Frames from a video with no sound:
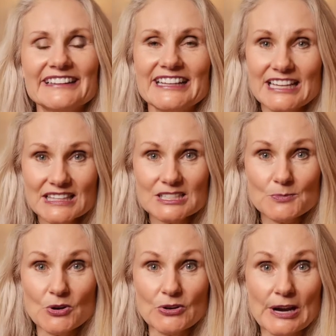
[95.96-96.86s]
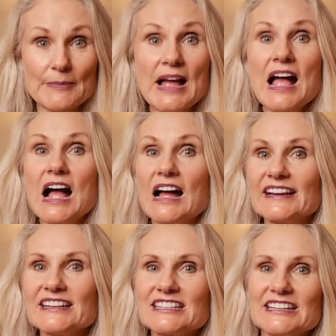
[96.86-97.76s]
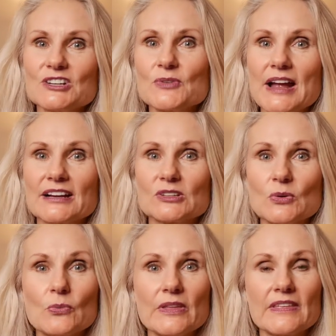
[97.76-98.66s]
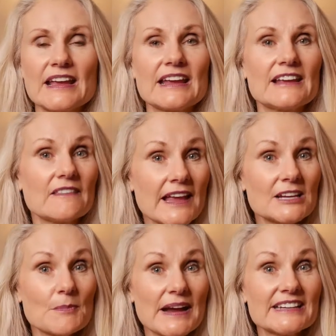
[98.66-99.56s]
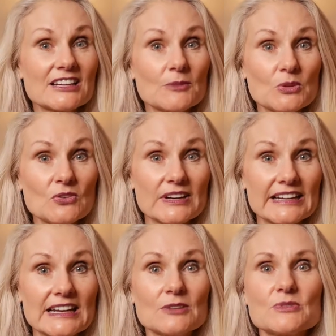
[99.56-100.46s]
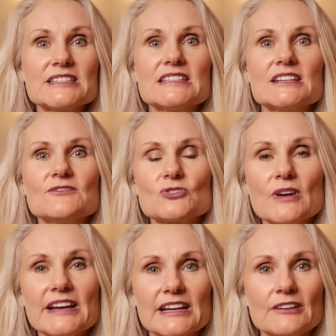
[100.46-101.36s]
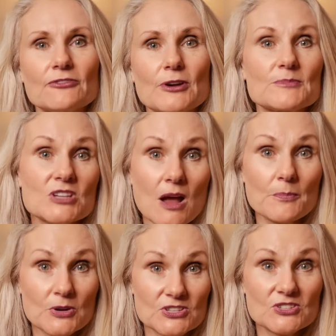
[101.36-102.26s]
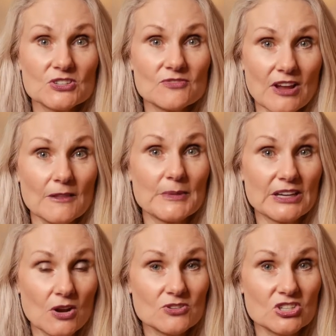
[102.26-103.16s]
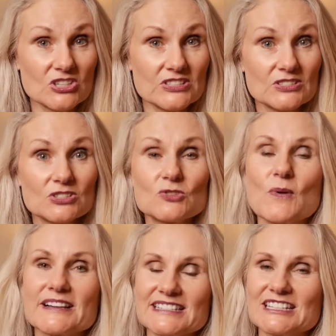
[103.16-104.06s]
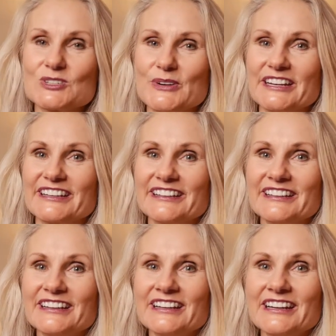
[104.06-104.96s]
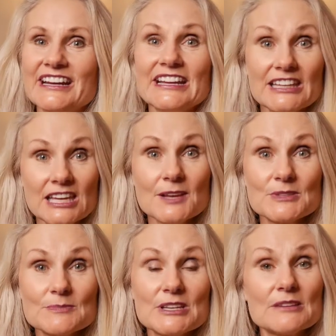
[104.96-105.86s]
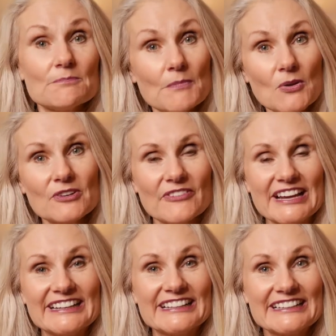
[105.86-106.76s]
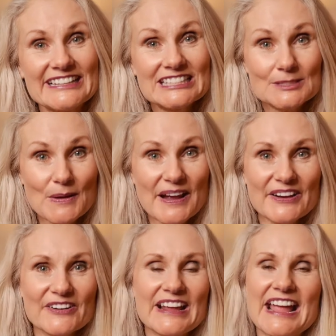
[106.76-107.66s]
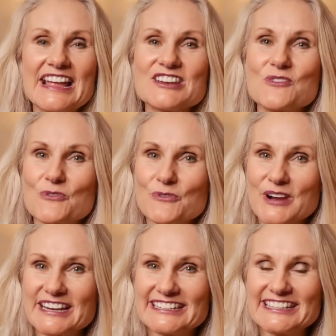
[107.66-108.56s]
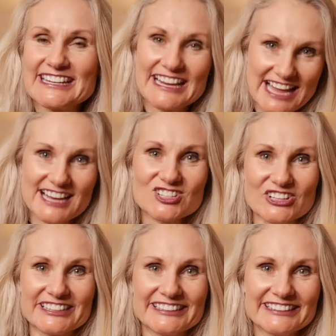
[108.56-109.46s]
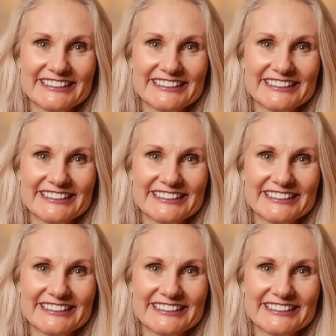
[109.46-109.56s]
In this program, I get to interact with a like-minded community and receive training from top personal development coaches twice each week. It keeps me motivated, inspired, and ready to take action.